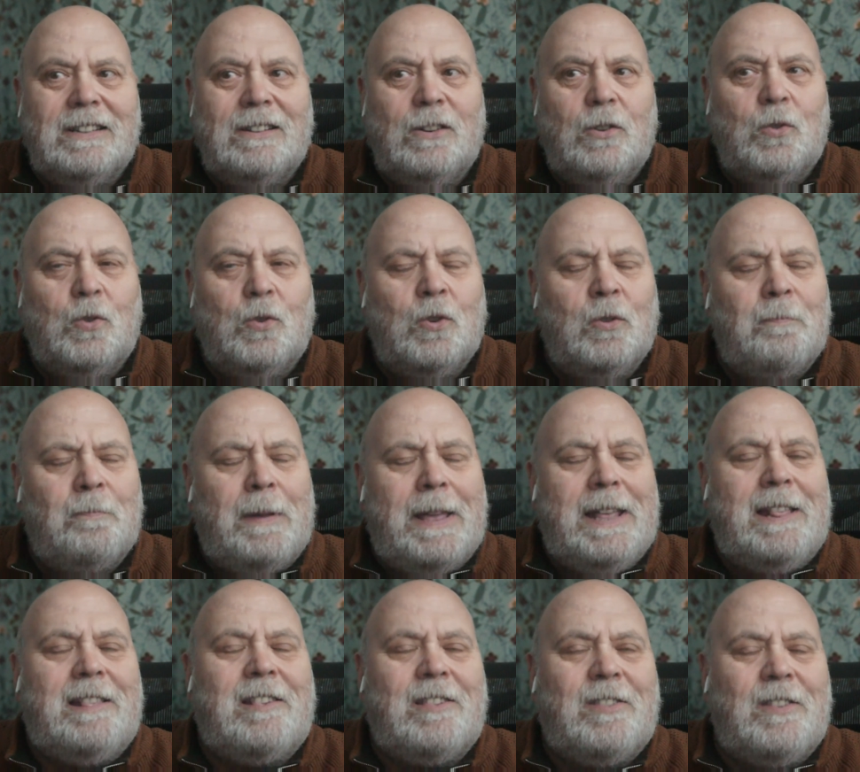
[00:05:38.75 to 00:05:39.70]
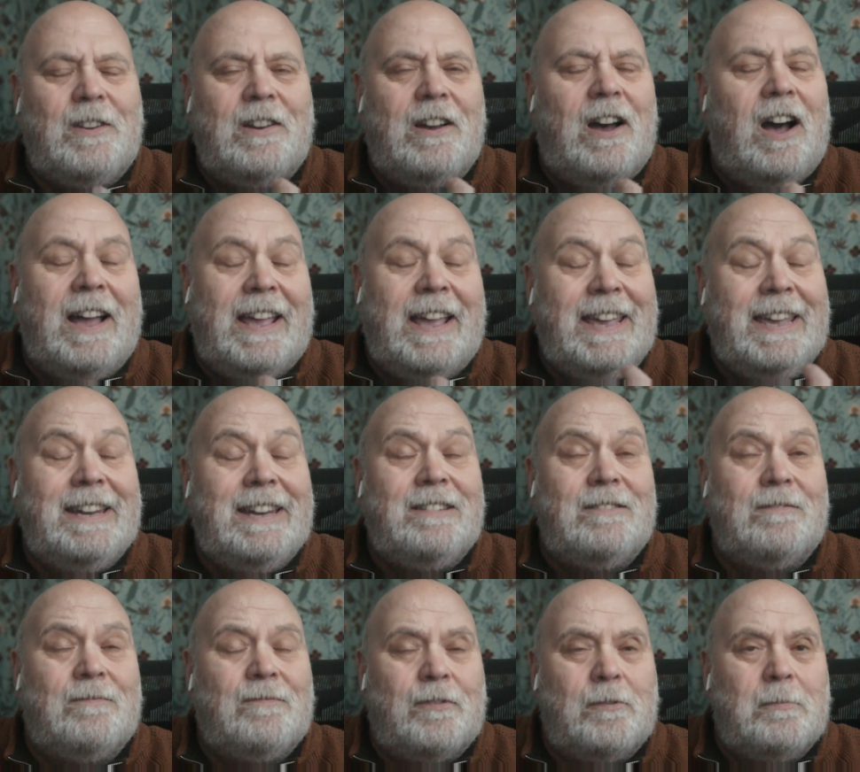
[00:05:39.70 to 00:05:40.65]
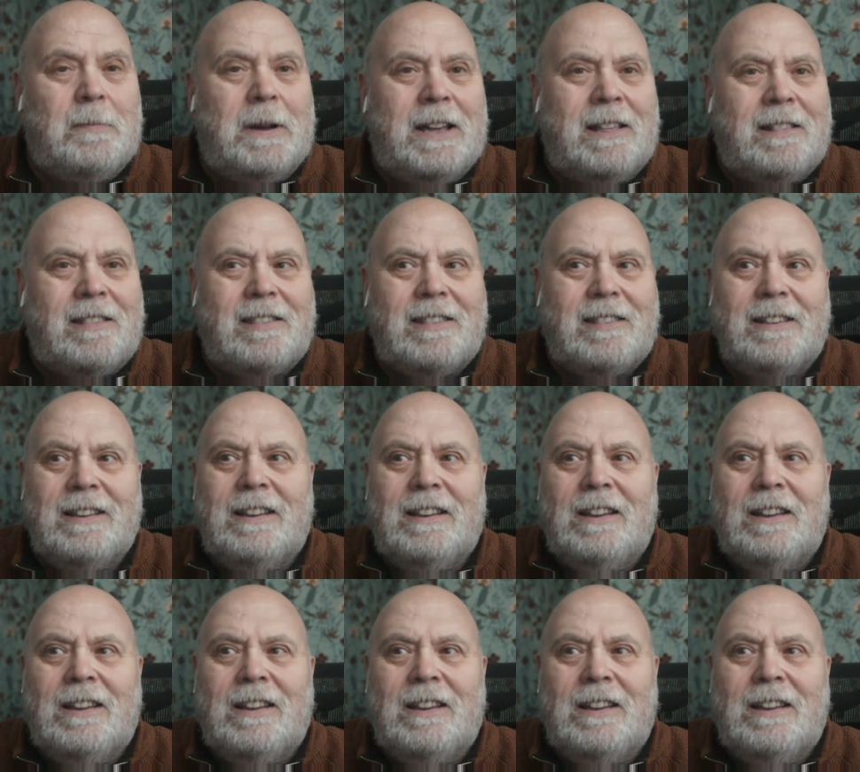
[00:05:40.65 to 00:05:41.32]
or bits that are hidden from us,